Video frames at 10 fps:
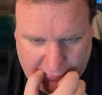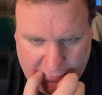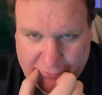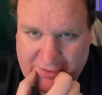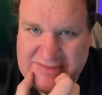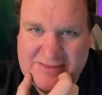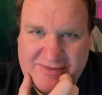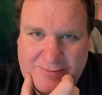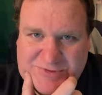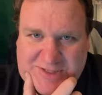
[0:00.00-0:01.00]
Oh, there is a
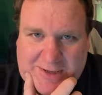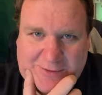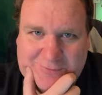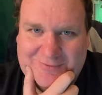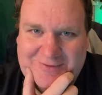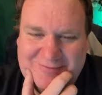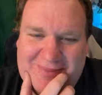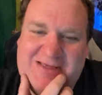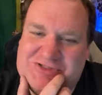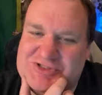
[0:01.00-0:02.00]
thumbs down?
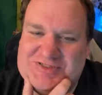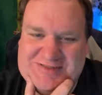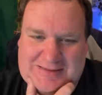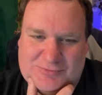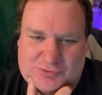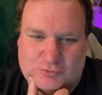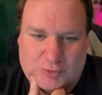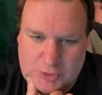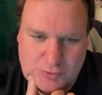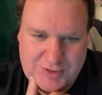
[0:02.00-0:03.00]
That just seems
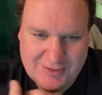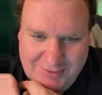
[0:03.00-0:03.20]
rude.